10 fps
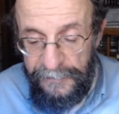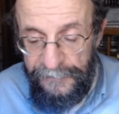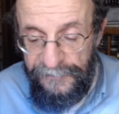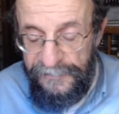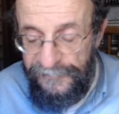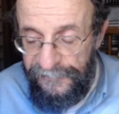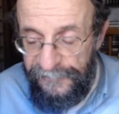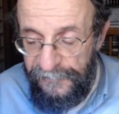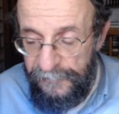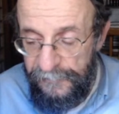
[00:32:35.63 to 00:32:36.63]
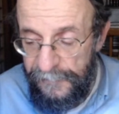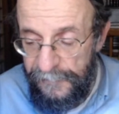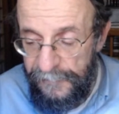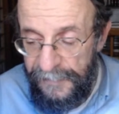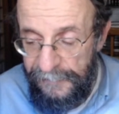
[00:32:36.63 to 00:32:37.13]
is considered
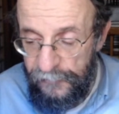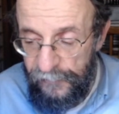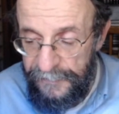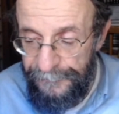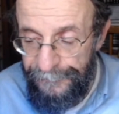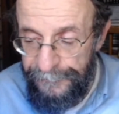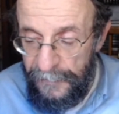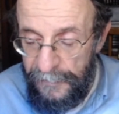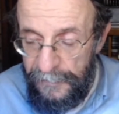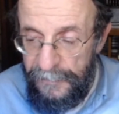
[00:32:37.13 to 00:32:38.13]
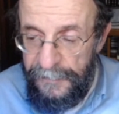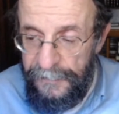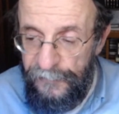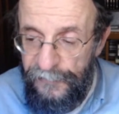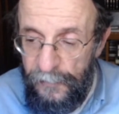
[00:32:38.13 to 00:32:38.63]
idolatry.
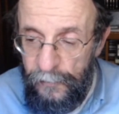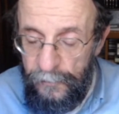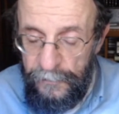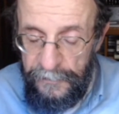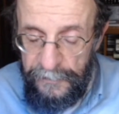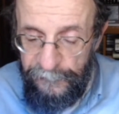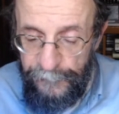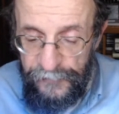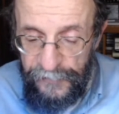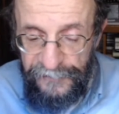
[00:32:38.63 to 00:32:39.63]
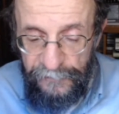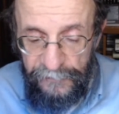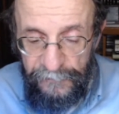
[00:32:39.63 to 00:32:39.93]
And so if we just